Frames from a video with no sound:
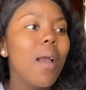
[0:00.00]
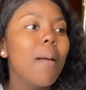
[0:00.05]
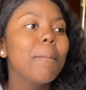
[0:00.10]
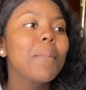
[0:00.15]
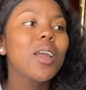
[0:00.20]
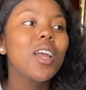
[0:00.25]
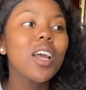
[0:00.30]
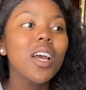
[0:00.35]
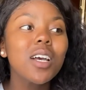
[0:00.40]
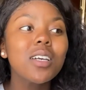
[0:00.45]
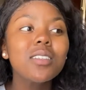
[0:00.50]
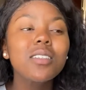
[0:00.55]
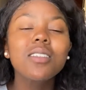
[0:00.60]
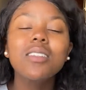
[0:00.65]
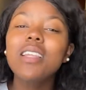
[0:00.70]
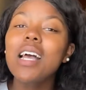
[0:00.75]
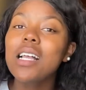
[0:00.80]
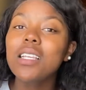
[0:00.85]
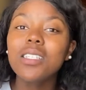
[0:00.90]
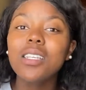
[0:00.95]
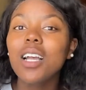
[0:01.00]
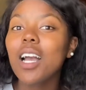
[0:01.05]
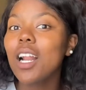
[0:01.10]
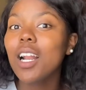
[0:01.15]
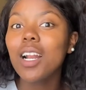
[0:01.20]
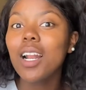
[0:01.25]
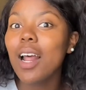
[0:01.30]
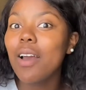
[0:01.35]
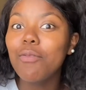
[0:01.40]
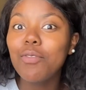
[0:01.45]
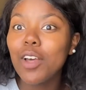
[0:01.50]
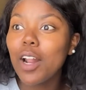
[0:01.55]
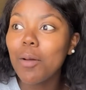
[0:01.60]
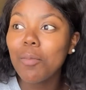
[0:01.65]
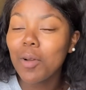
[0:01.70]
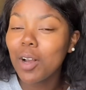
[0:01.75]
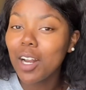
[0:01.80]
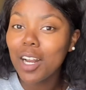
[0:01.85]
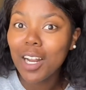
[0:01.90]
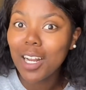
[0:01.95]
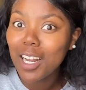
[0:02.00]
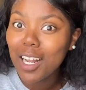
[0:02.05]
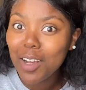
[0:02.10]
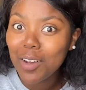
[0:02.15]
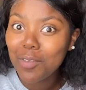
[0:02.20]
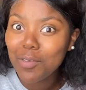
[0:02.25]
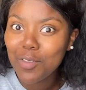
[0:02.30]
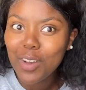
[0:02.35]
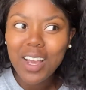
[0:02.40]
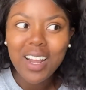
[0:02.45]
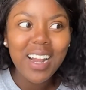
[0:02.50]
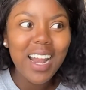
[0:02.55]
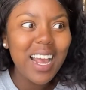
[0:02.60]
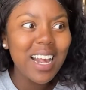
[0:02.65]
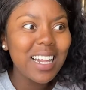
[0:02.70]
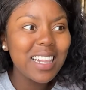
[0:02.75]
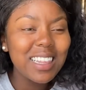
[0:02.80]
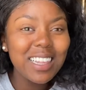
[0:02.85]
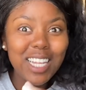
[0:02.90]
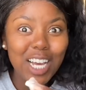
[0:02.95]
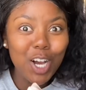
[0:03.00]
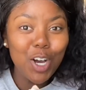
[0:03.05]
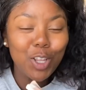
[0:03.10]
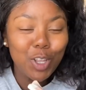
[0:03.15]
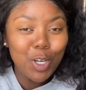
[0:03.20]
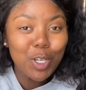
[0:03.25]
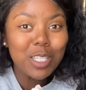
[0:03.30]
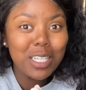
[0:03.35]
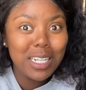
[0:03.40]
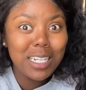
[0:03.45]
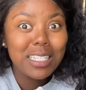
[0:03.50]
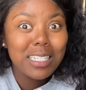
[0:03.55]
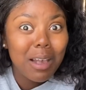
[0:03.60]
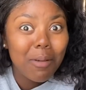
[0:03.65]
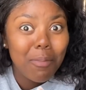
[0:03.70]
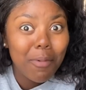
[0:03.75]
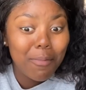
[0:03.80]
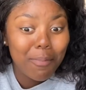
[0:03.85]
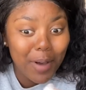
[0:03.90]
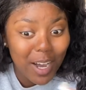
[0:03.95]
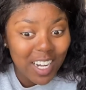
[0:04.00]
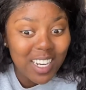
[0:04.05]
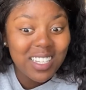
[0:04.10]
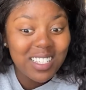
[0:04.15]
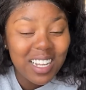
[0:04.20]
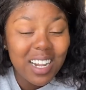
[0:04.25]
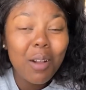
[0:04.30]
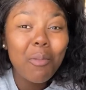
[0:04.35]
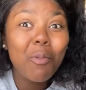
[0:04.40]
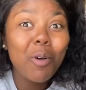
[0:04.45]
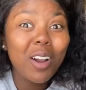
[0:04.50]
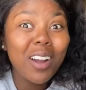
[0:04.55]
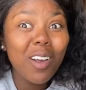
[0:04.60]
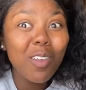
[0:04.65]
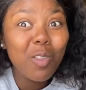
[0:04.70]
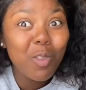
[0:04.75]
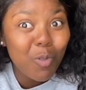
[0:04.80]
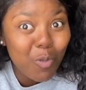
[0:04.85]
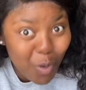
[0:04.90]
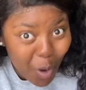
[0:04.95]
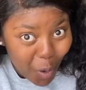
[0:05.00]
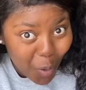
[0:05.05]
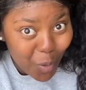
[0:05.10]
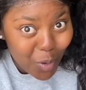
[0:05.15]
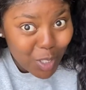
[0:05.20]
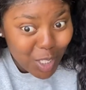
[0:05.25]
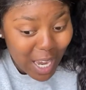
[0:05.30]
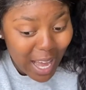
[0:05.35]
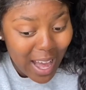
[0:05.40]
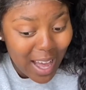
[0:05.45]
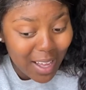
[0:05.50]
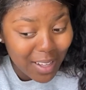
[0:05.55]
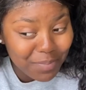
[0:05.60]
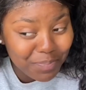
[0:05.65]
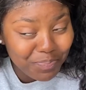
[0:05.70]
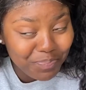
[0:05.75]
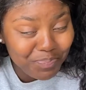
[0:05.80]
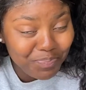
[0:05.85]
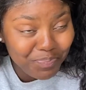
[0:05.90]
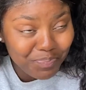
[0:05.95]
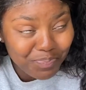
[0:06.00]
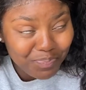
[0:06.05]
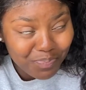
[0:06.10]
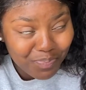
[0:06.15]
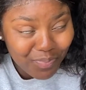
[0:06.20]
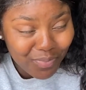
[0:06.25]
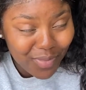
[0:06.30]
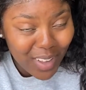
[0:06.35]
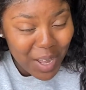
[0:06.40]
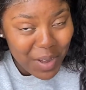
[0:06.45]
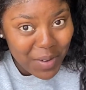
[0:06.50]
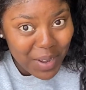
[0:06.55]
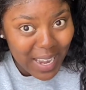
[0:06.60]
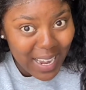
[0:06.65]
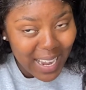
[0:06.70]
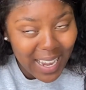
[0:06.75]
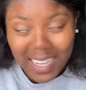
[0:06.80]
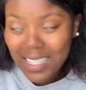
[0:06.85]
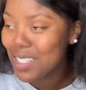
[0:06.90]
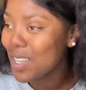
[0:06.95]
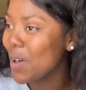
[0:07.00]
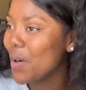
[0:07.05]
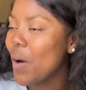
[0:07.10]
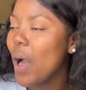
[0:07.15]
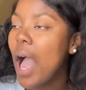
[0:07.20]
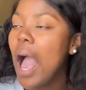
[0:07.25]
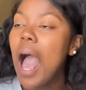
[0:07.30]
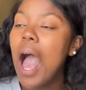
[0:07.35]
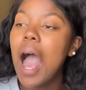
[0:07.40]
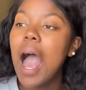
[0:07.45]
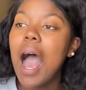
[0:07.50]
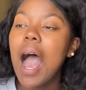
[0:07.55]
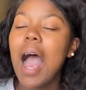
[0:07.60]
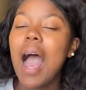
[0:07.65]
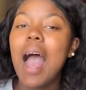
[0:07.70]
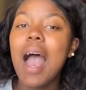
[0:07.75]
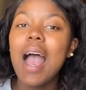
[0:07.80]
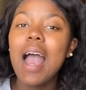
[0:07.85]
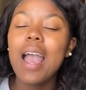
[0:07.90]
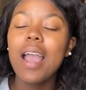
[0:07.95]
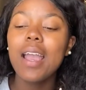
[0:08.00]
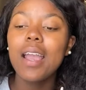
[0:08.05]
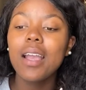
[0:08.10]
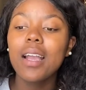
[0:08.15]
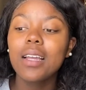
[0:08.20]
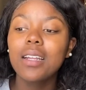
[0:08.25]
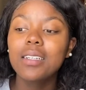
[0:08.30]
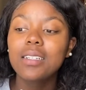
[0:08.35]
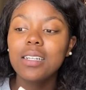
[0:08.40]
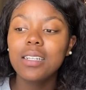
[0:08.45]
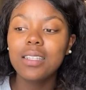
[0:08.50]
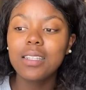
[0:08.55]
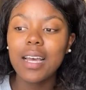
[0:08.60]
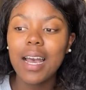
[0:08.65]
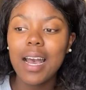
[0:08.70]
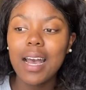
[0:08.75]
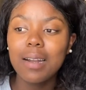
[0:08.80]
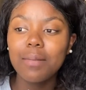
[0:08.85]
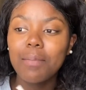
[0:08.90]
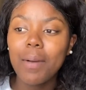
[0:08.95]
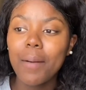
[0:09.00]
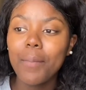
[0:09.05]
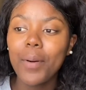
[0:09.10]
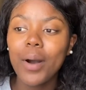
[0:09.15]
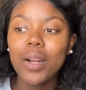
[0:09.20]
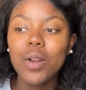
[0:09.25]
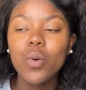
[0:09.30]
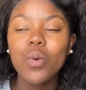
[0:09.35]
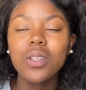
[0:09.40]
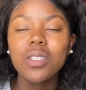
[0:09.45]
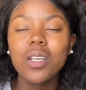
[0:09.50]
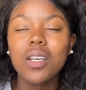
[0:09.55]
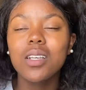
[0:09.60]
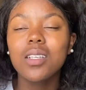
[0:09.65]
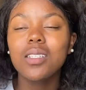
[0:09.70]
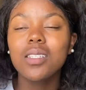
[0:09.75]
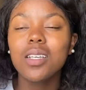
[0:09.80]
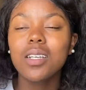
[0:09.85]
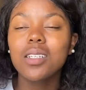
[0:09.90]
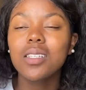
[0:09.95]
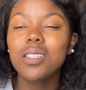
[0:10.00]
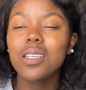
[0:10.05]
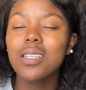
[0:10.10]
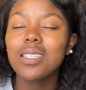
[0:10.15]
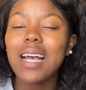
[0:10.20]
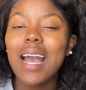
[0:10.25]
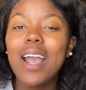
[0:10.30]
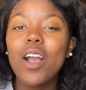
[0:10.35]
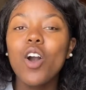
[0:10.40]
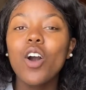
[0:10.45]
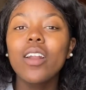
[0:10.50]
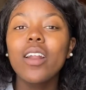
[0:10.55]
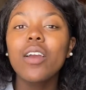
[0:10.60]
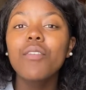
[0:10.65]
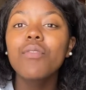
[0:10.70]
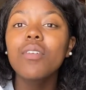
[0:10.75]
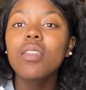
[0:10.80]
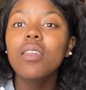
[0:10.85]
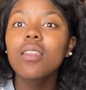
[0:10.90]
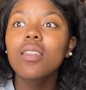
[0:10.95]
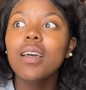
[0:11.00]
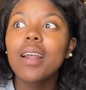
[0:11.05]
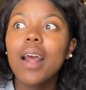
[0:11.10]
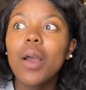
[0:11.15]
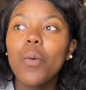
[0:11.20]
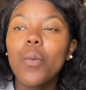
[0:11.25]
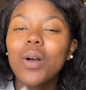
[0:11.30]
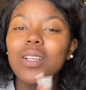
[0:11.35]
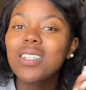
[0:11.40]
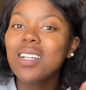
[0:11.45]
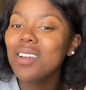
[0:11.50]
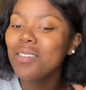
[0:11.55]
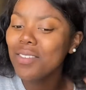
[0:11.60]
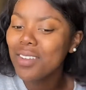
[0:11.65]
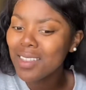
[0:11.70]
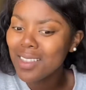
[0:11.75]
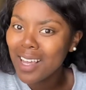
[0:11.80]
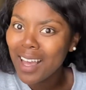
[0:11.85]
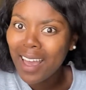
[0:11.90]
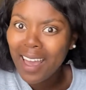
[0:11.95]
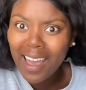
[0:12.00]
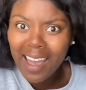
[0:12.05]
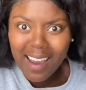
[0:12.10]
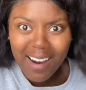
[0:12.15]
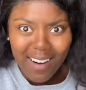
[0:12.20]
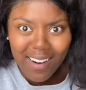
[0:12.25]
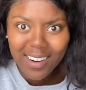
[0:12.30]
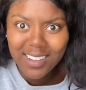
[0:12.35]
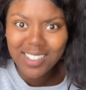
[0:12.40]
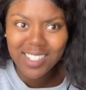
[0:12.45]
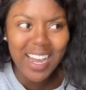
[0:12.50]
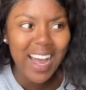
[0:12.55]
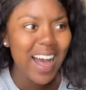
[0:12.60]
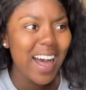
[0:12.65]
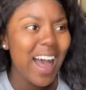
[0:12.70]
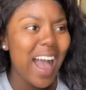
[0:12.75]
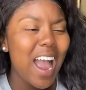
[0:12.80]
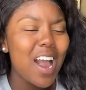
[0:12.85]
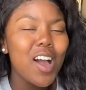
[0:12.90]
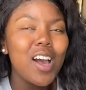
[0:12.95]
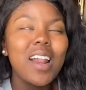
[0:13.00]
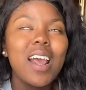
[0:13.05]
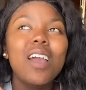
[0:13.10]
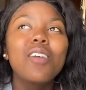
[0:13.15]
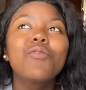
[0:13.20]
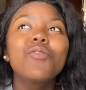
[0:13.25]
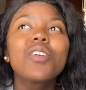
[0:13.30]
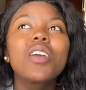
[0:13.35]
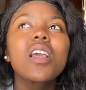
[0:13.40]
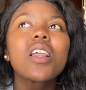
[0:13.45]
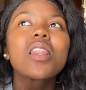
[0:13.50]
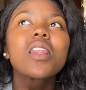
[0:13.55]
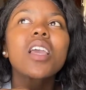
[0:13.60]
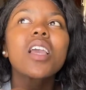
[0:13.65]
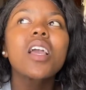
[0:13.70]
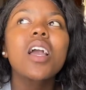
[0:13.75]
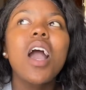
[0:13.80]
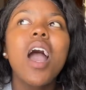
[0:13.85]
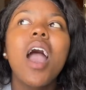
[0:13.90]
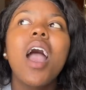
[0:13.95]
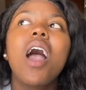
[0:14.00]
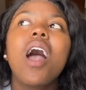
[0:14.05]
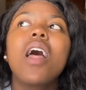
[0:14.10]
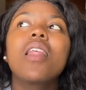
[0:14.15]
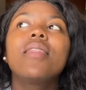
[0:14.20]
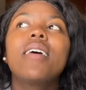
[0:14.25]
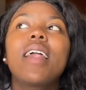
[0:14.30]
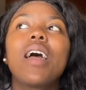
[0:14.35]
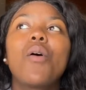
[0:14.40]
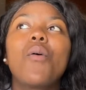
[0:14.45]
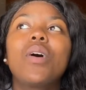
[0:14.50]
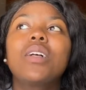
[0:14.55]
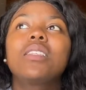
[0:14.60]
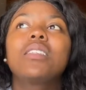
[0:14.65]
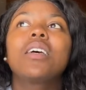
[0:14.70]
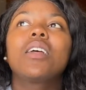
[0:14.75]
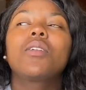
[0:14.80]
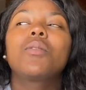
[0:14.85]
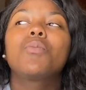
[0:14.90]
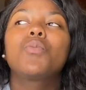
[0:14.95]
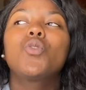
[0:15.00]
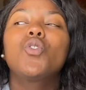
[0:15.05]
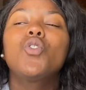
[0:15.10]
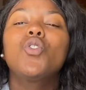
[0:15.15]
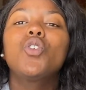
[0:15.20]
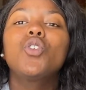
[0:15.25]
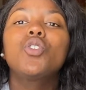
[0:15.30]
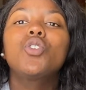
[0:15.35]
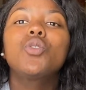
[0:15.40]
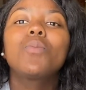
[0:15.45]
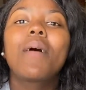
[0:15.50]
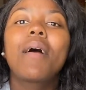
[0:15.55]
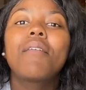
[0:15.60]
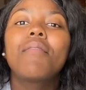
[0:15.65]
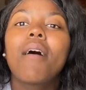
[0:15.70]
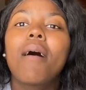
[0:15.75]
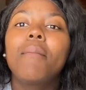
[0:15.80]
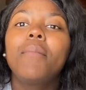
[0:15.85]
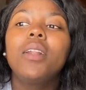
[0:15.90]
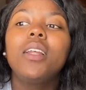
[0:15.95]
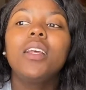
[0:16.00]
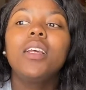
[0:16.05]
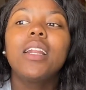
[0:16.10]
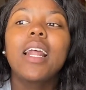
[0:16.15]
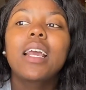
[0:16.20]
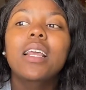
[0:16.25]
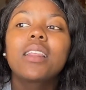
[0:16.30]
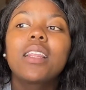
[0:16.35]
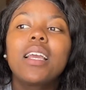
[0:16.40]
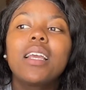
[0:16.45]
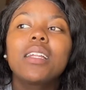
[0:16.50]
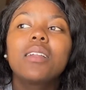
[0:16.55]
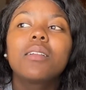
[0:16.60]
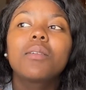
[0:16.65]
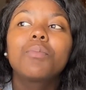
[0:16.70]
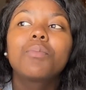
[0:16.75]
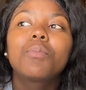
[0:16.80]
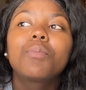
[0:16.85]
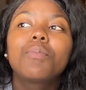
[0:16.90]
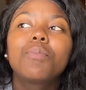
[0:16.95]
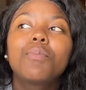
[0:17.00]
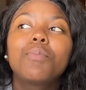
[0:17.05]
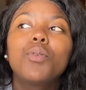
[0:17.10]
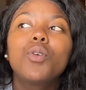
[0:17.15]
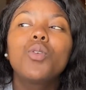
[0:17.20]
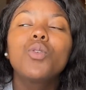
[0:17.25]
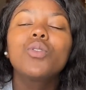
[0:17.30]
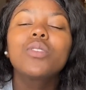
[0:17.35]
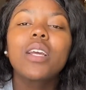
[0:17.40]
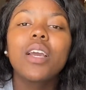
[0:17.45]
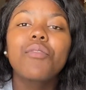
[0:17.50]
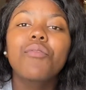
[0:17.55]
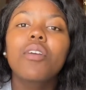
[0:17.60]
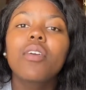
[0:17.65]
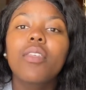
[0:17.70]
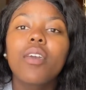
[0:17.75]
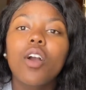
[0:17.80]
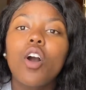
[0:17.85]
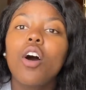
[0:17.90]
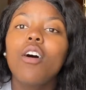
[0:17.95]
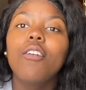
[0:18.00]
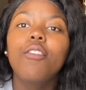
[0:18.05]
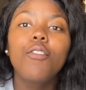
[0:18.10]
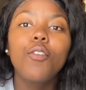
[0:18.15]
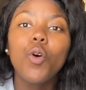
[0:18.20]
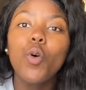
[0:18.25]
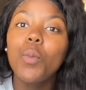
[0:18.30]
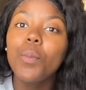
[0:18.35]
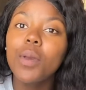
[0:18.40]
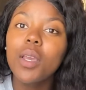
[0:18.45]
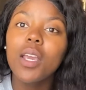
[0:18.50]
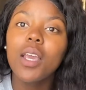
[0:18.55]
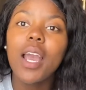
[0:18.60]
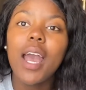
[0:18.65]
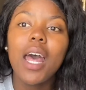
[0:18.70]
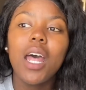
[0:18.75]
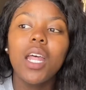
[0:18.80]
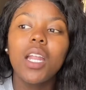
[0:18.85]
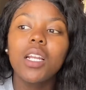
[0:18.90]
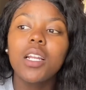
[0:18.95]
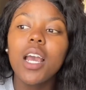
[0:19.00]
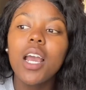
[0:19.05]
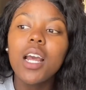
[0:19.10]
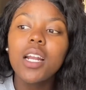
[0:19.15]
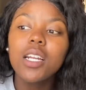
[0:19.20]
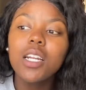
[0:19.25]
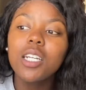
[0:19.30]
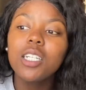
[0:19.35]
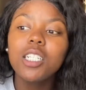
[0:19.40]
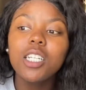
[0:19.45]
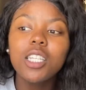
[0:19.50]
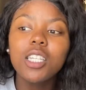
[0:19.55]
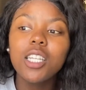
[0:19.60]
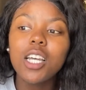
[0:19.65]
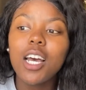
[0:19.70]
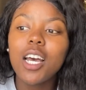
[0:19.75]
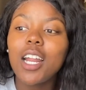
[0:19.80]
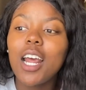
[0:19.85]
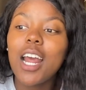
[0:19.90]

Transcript: Because that's the kind of life that I'm going to live. Like, those are the type of parties that I'm going to throw, child. Okay? So, I did that. My party was a success. I got everything that I wanted. Even the hair, child. I got everything that I wanted. Kudos to my family. Like, they pulled everything off for me, and they did that.